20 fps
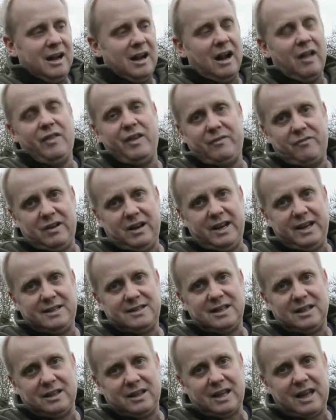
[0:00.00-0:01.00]
and then
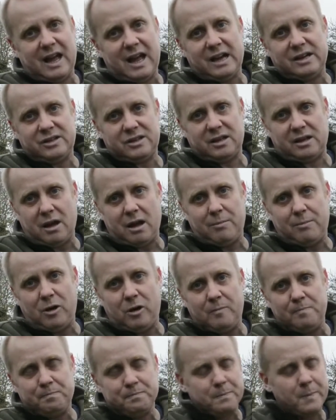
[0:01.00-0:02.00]
releasing the catch to come
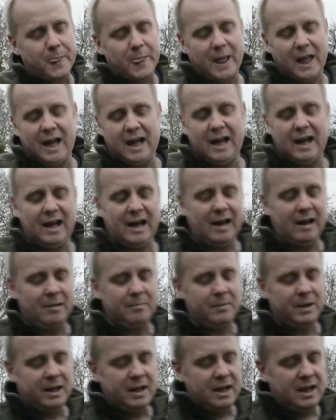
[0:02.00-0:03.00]
on.
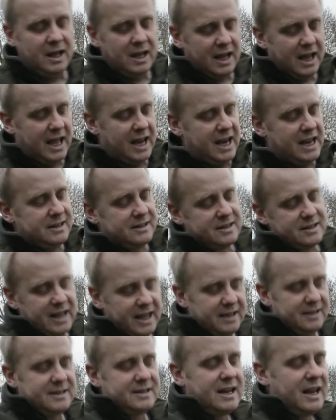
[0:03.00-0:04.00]
It is,
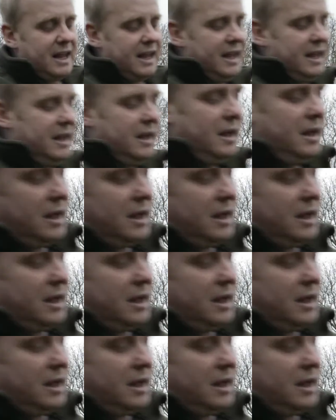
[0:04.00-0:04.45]
they say,